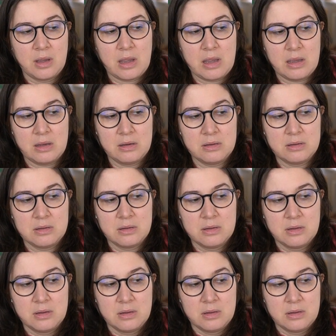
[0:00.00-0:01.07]
And
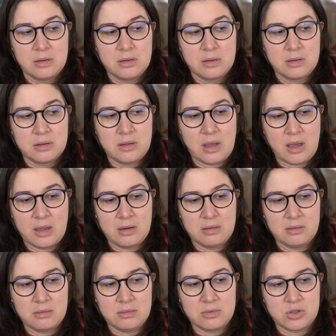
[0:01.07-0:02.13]

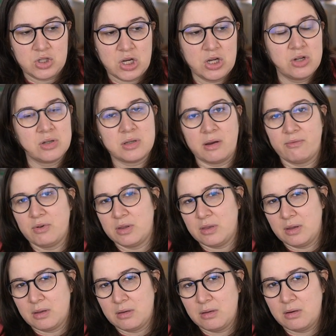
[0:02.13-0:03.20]
that changes
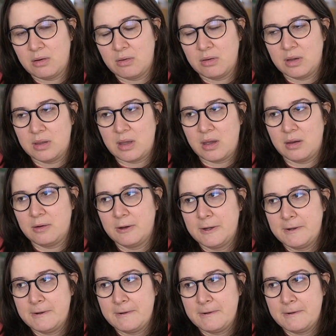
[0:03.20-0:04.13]
everything, you know, and that,